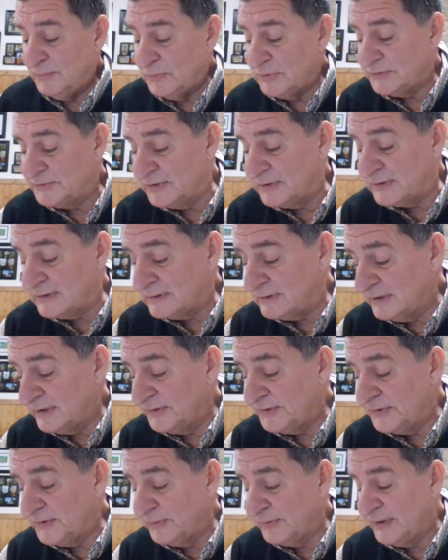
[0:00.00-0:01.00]
I will
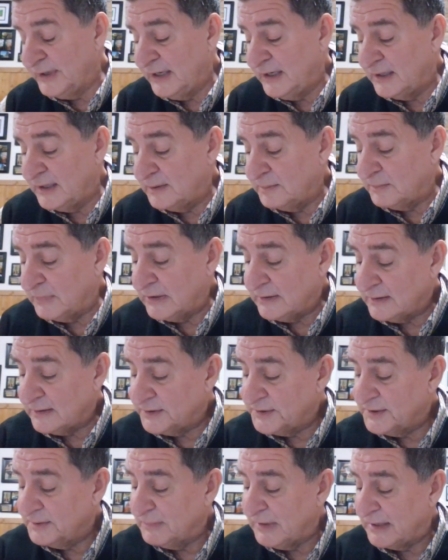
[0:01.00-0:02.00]
declare your name
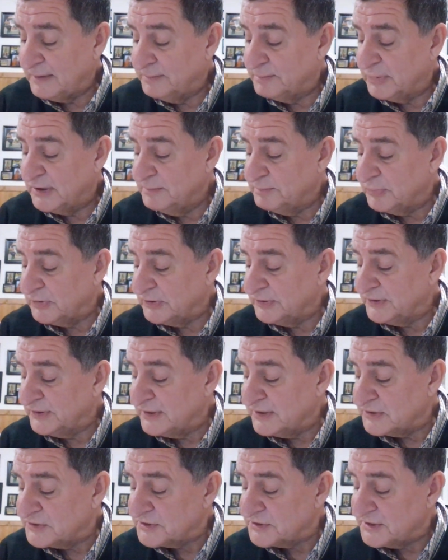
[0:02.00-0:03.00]
to my people
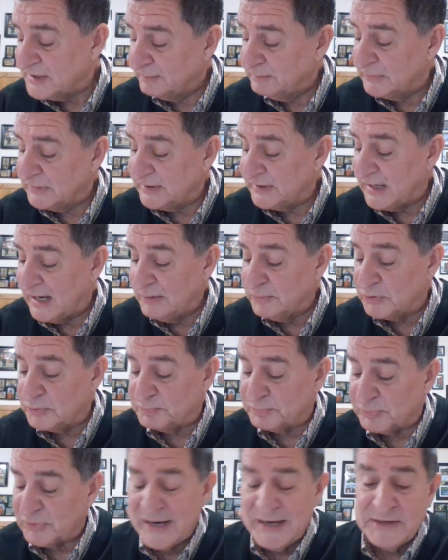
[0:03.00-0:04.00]
in the assembly. I
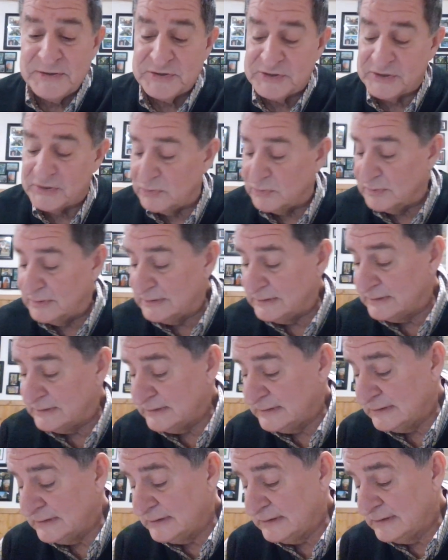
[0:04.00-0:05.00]
will praise you.
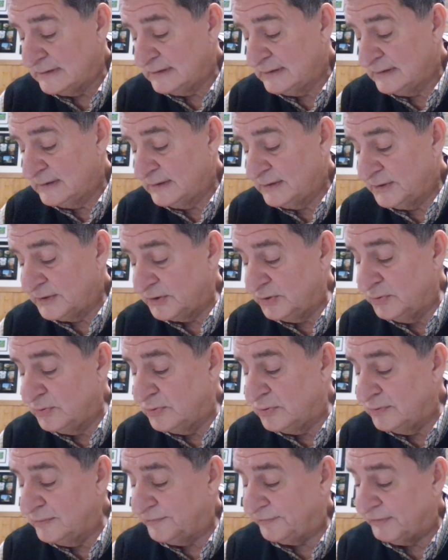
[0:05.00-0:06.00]

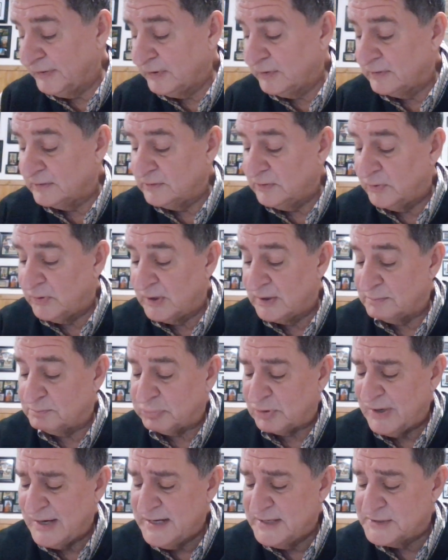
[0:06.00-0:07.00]
You who fear the
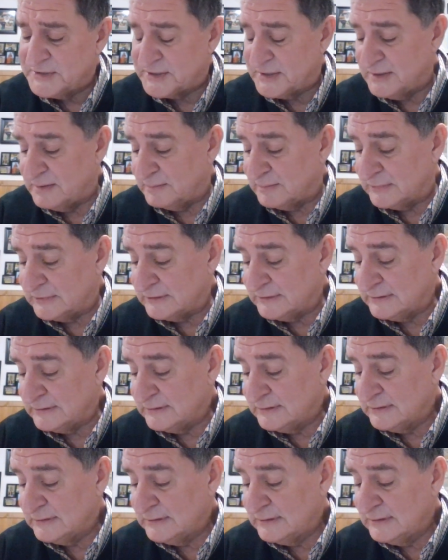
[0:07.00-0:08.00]
Lord, praise him.
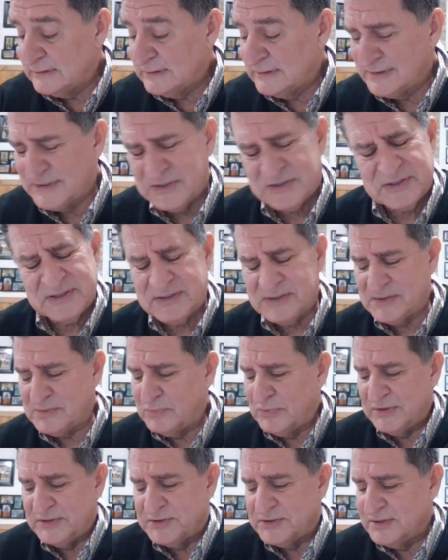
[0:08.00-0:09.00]
This
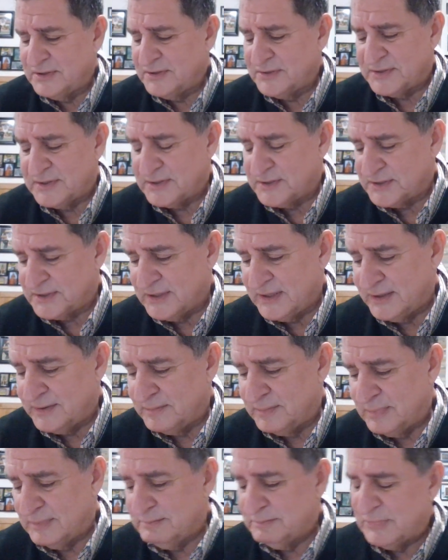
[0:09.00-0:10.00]
isn't what Jesus
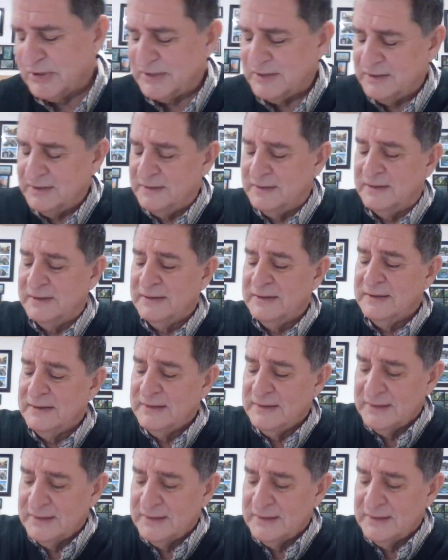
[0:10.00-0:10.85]
said, but he